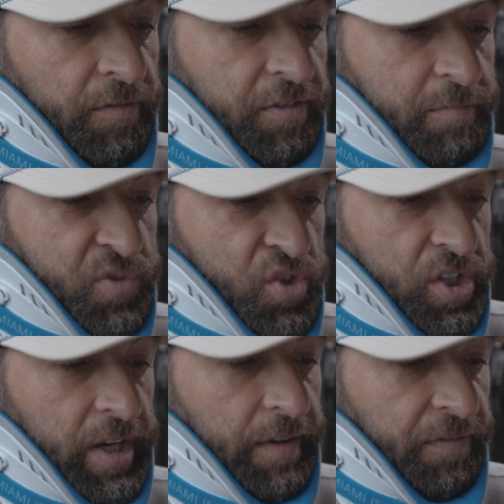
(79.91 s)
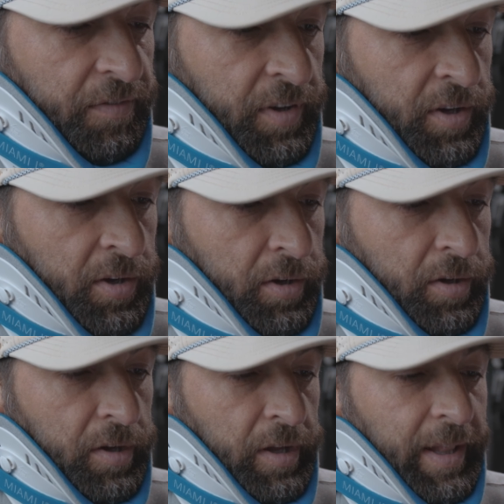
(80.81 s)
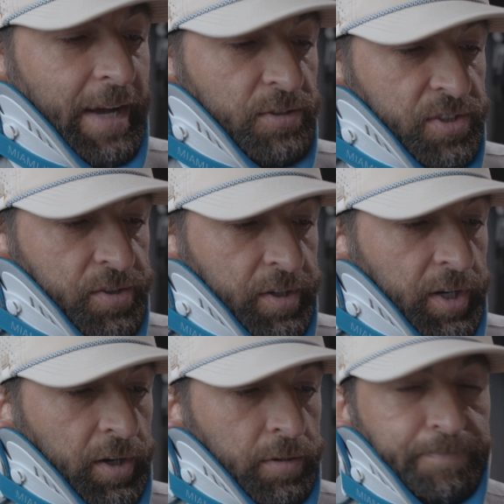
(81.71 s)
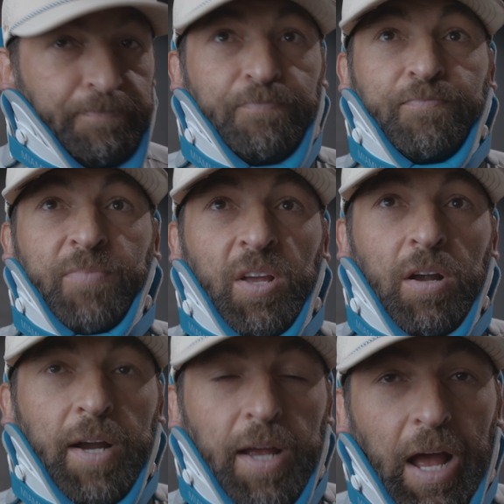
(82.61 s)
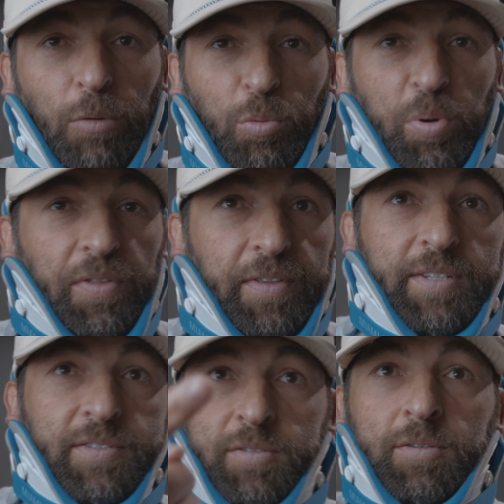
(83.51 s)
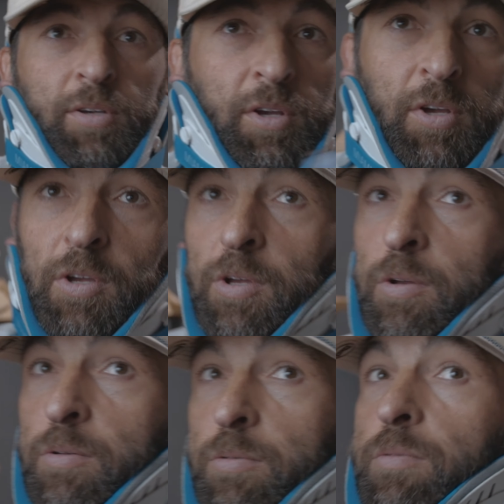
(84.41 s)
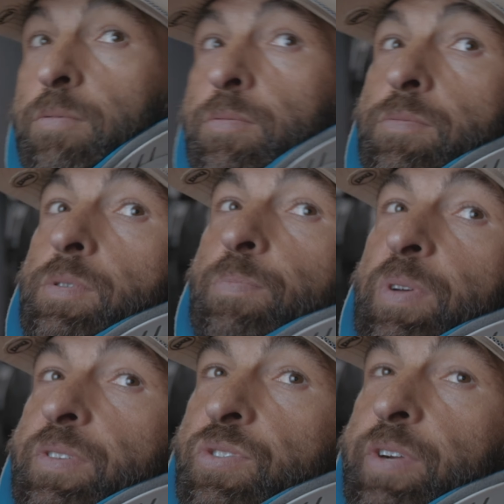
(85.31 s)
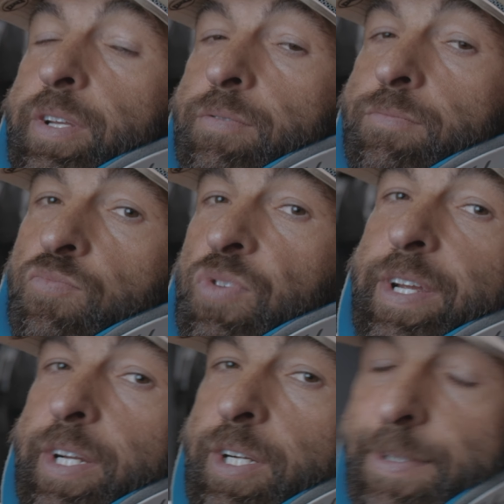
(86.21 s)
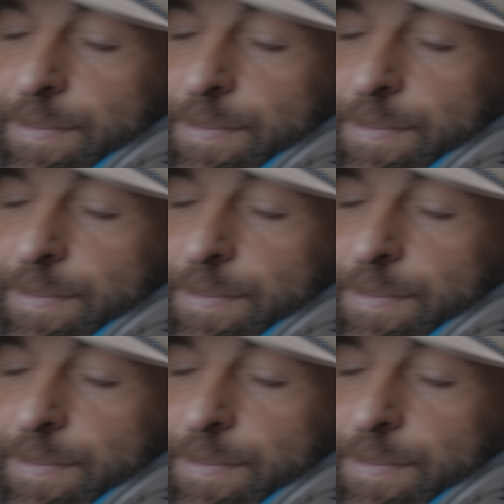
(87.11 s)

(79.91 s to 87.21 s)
from Jeff Klausner. All right, I will put this up on the screen right here.